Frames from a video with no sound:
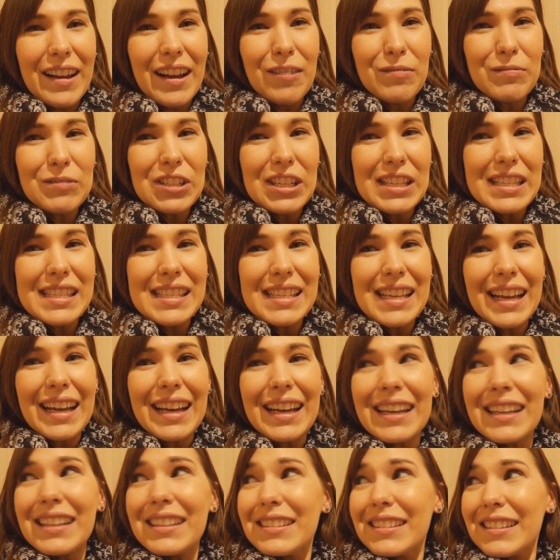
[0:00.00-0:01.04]
I'm just
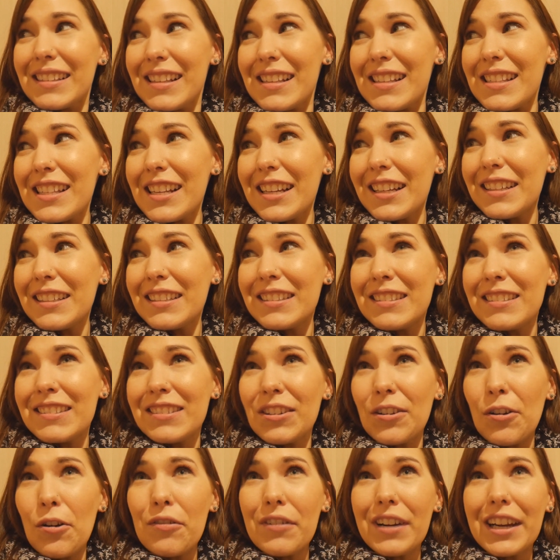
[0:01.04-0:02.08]
sitting
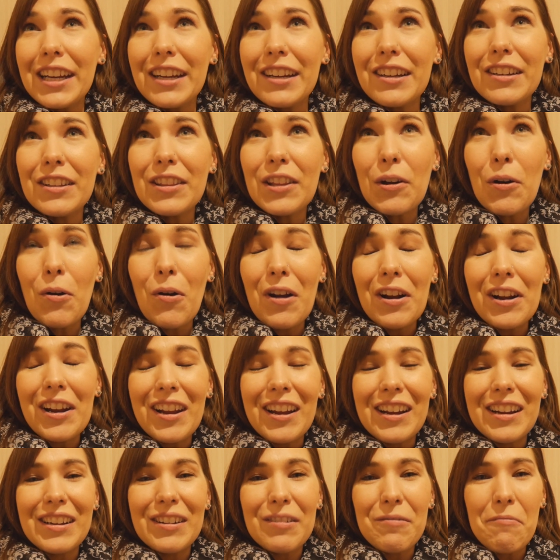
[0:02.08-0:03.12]
over here in the
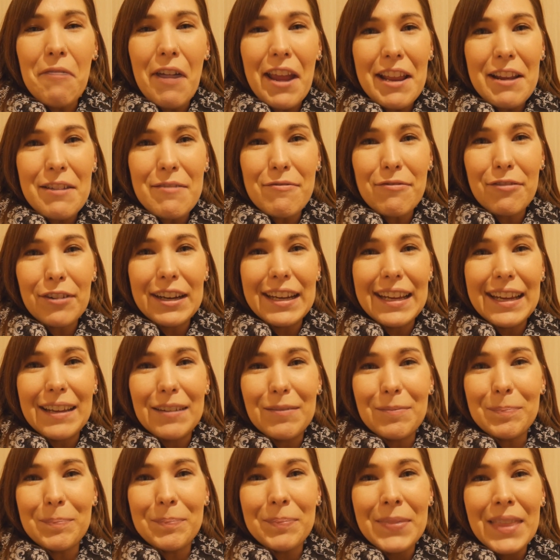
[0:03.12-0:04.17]
corner waiting for
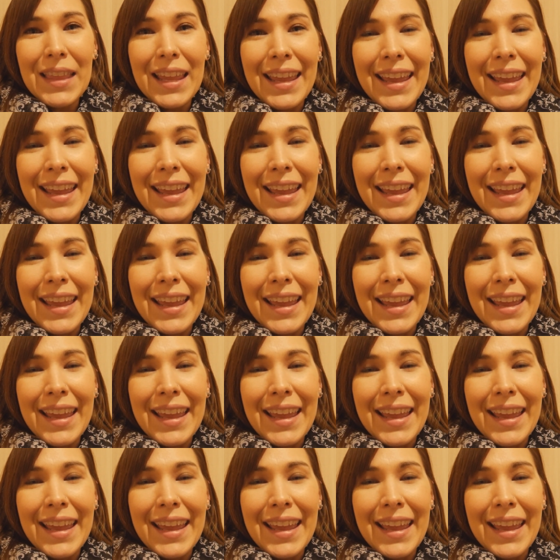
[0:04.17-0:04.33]
him,